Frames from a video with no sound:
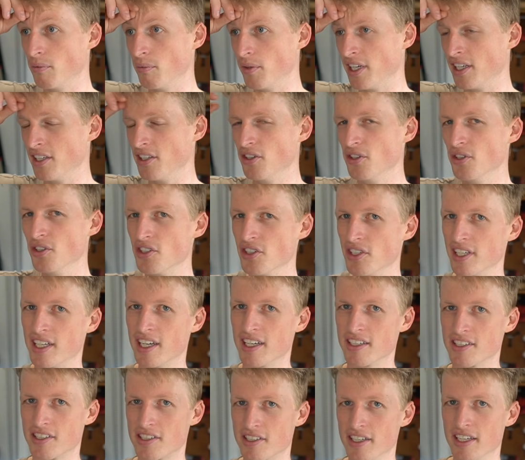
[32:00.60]
We can usually
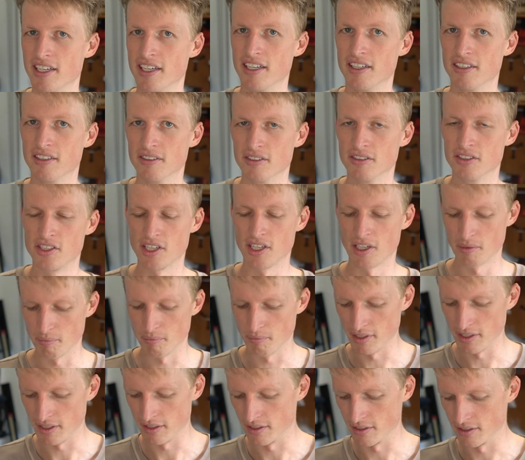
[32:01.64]
kind of sneak in
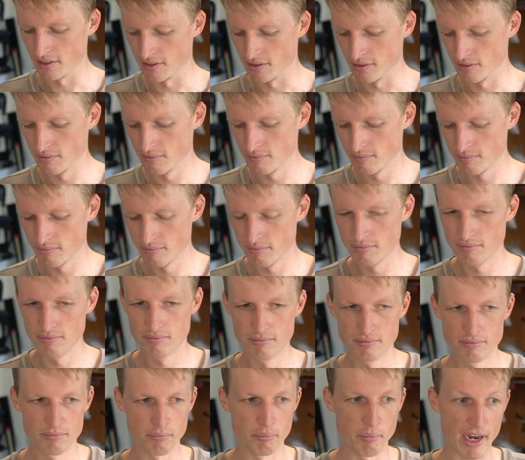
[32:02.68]
some in the
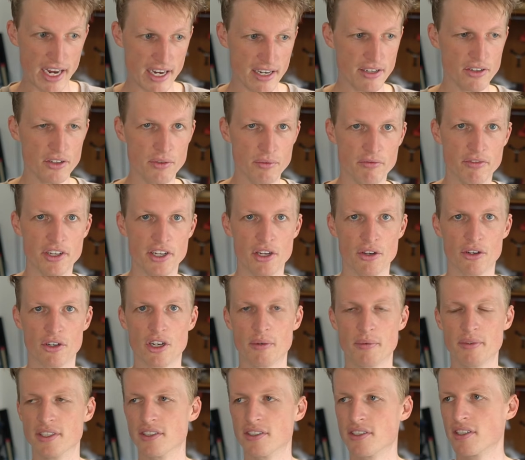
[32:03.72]
main video
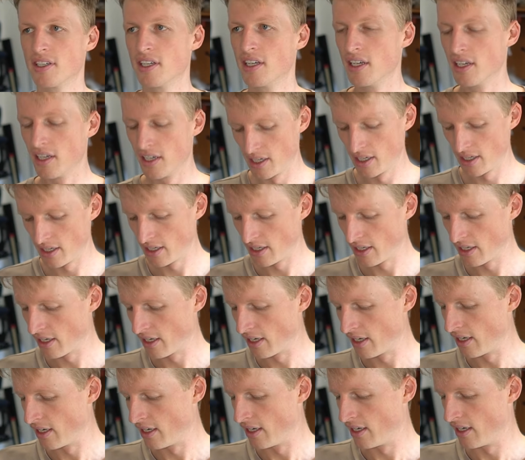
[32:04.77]
comments.
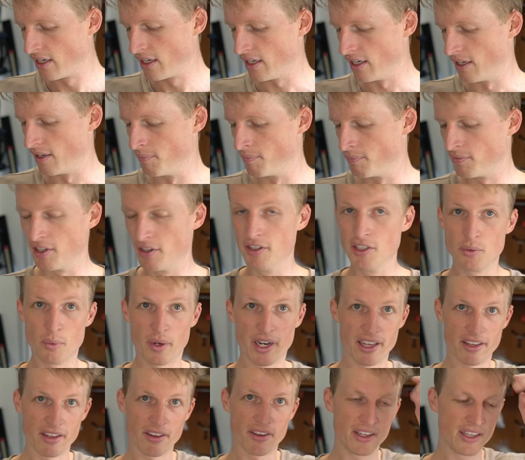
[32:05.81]
There is
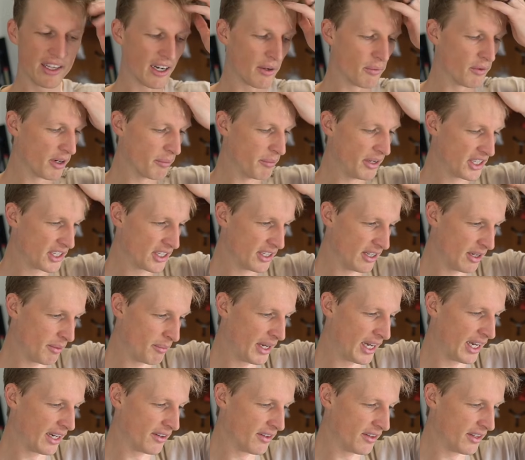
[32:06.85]
one other thing that I want to mention
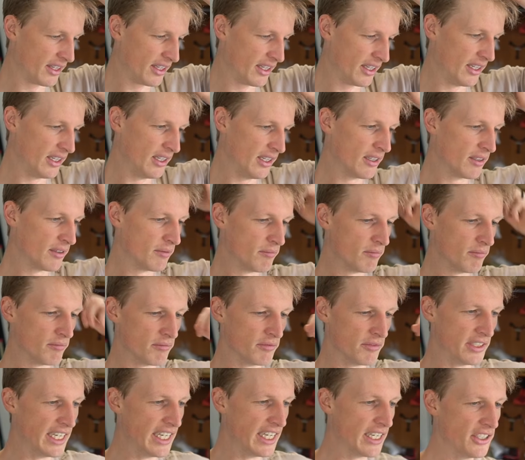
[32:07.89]
about the
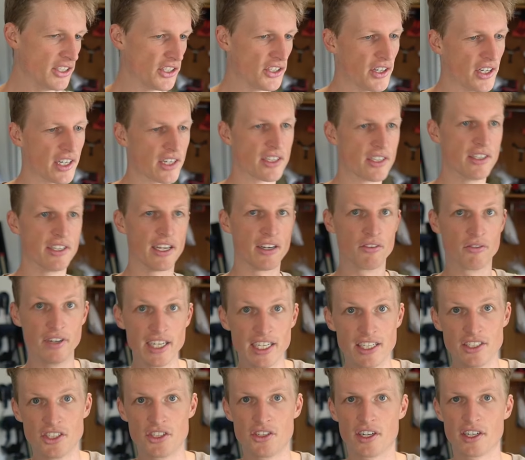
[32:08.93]
deconstruction and
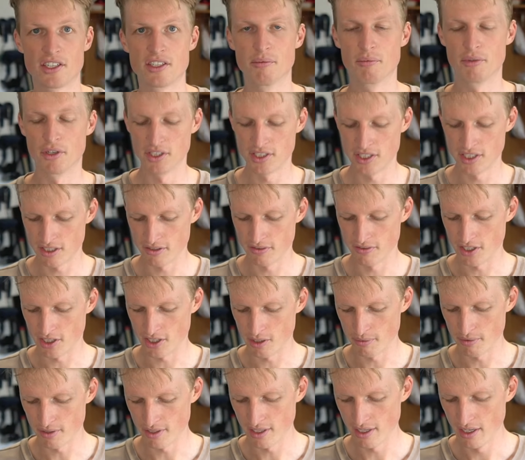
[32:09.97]
reconstruction process of
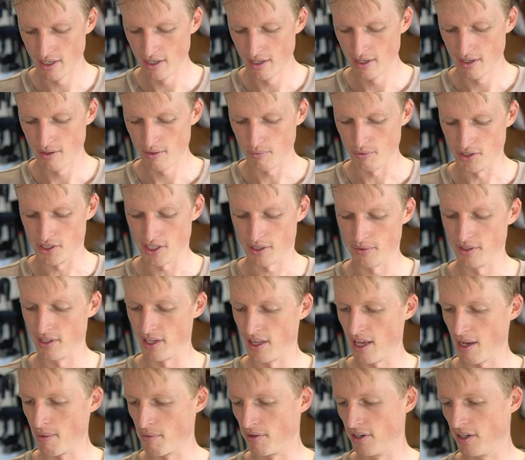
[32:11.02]
Jugglebot, which I will
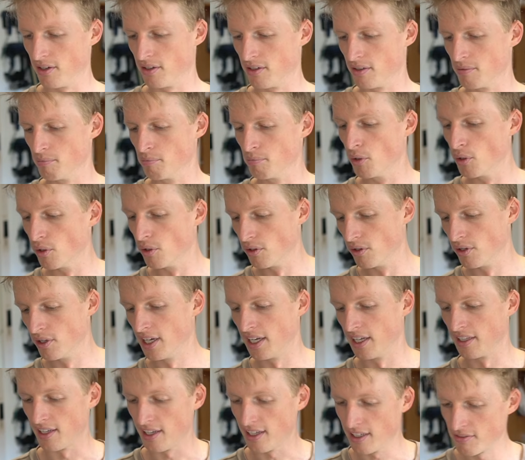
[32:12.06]
elaborate on more
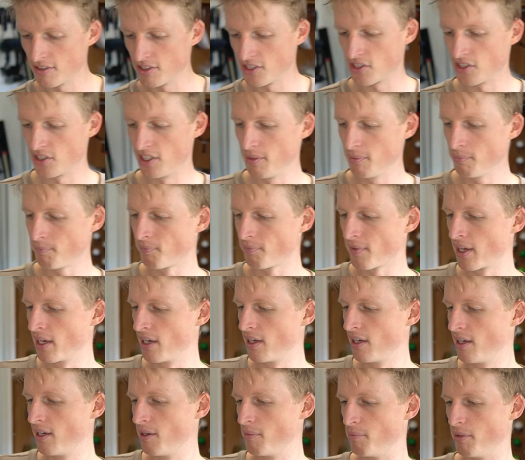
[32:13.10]
at the end of this stream.
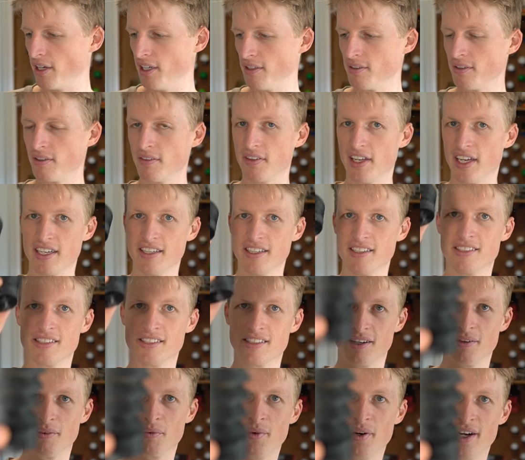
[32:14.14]
But that is
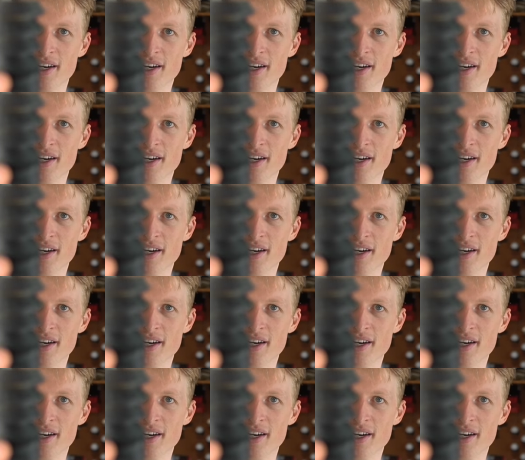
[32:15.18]
that